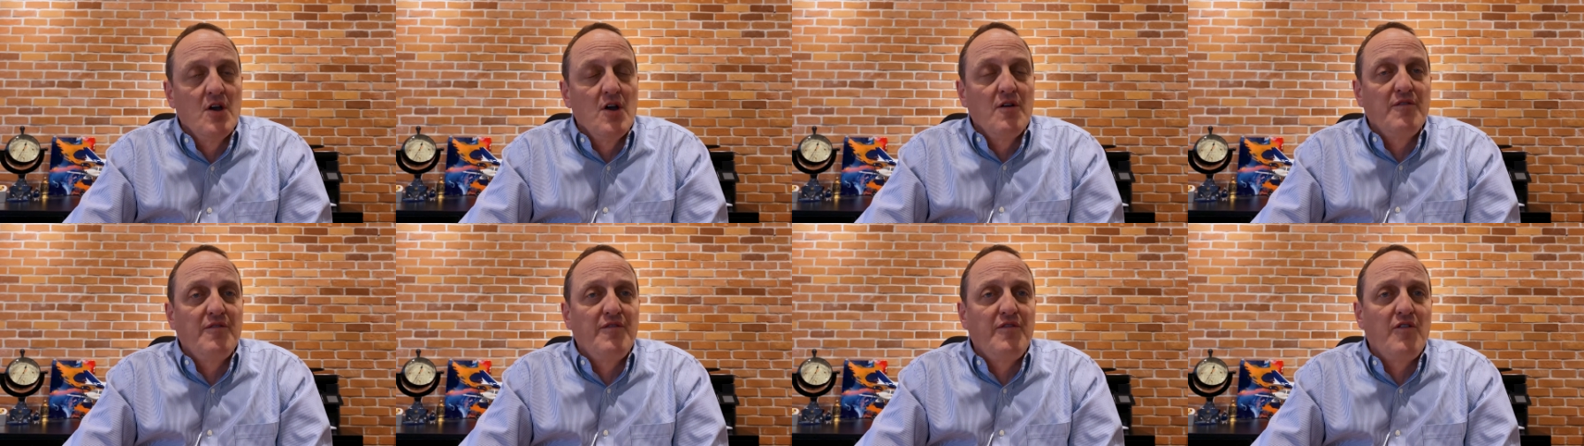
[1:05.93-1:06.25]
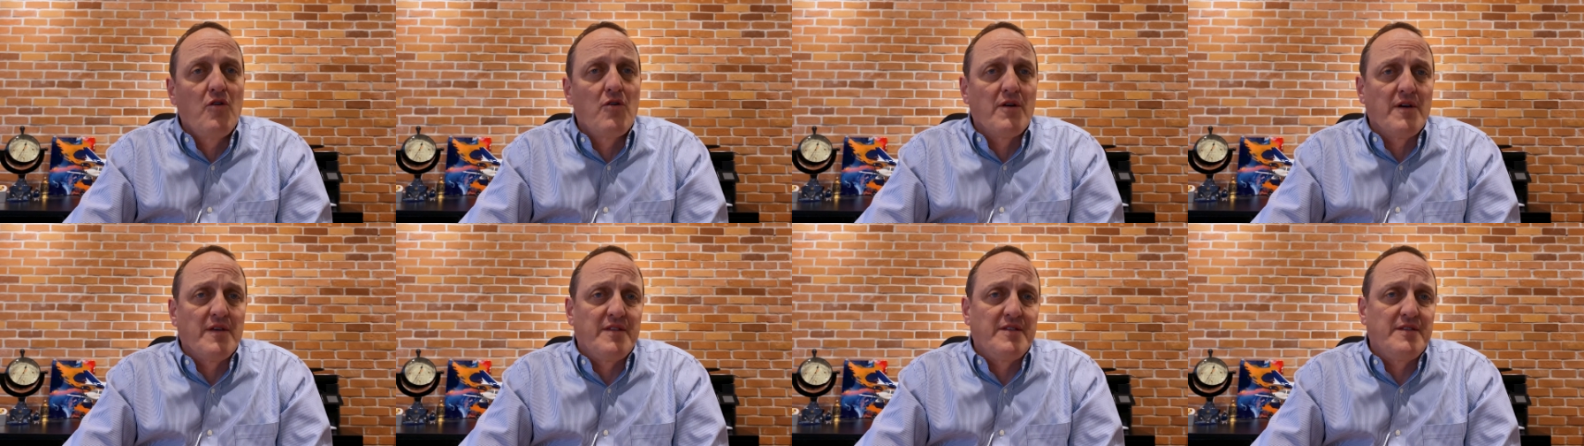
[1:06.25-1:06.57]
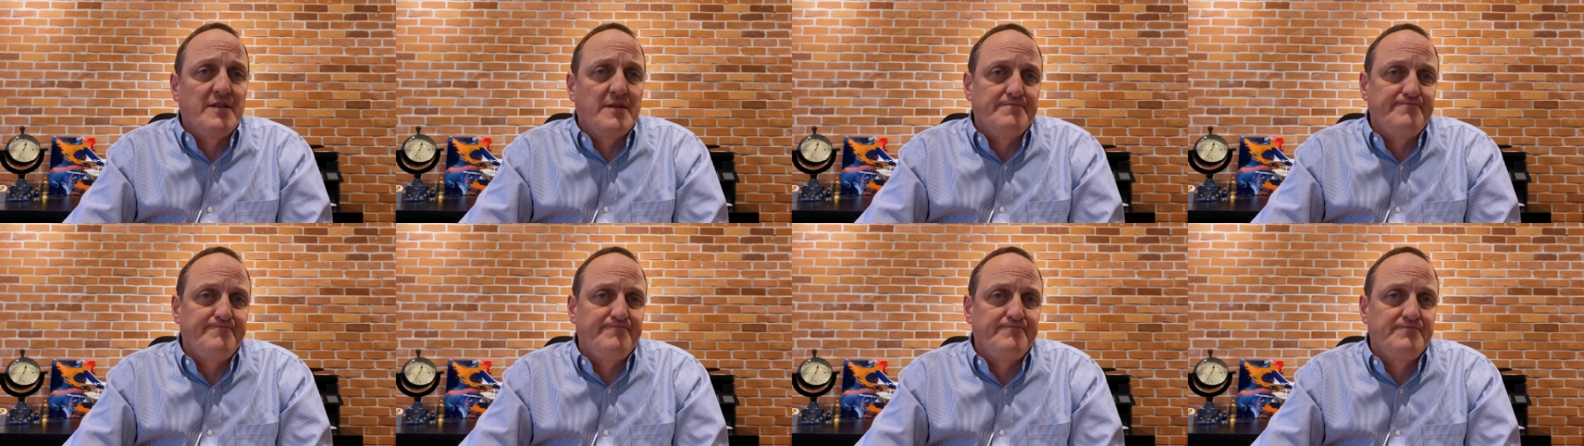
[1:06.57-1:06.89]

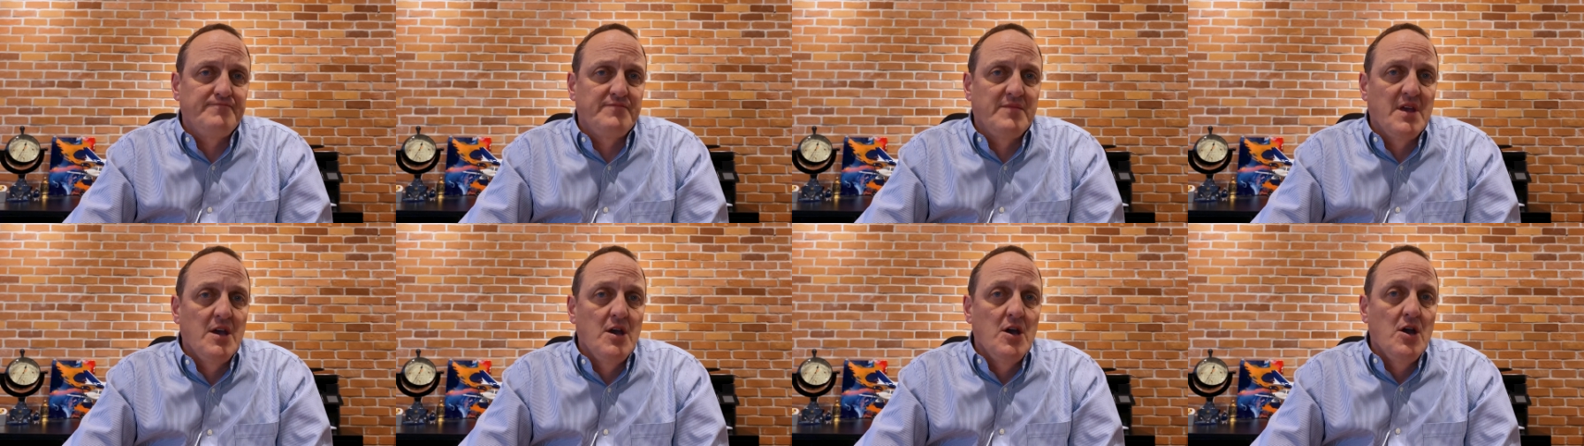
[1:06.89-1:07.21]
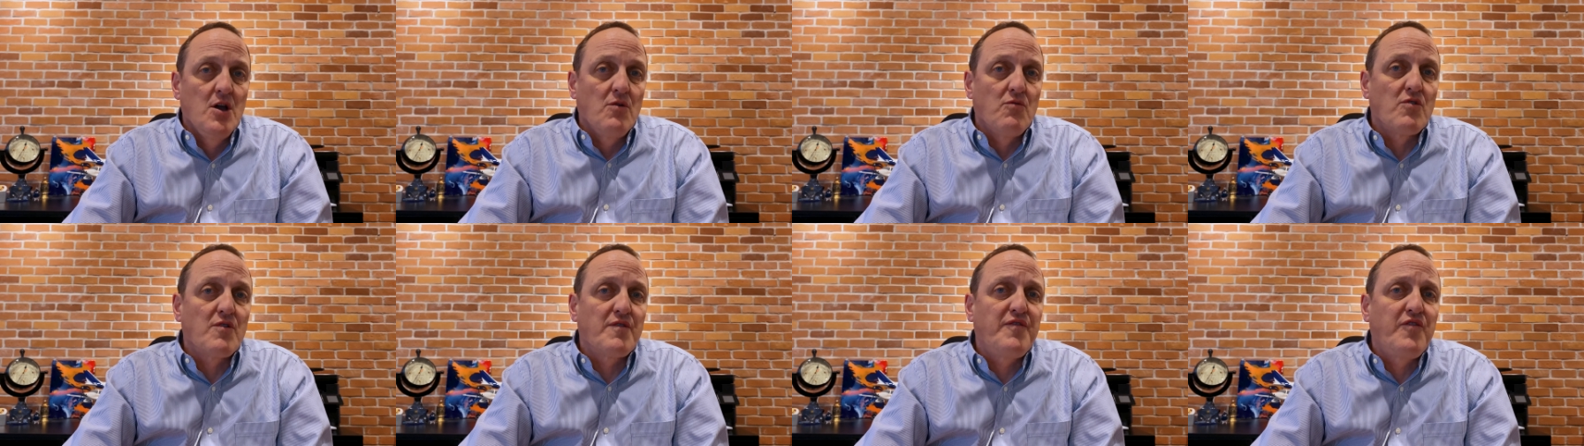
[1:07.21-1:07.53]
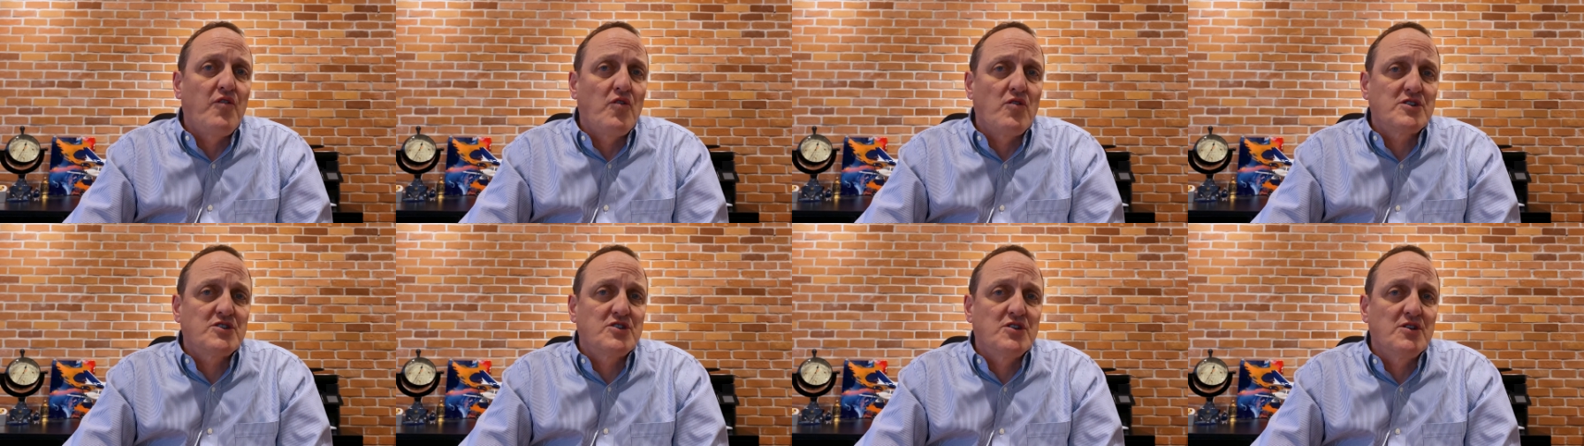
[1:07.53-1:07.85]
Fourth, we're
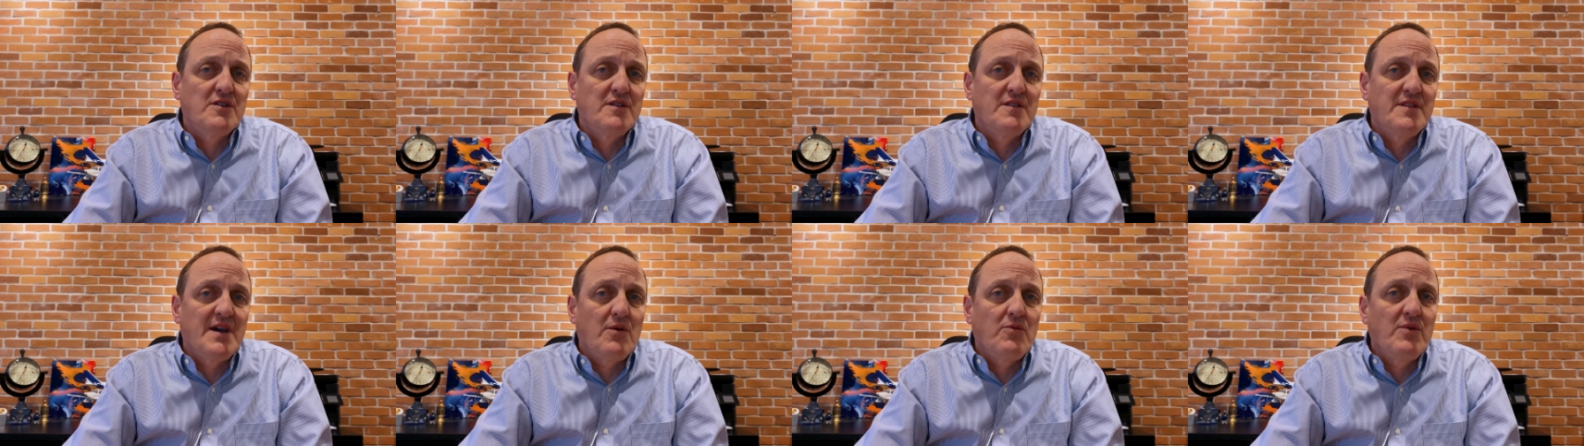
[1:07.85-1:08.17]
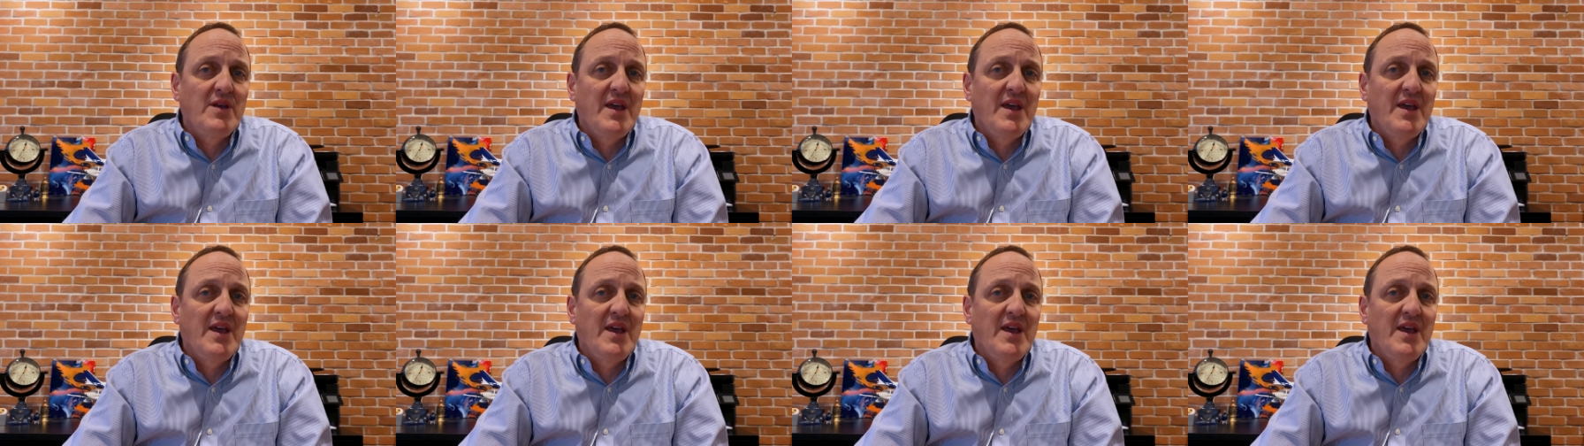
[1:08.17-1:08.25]
fortunate that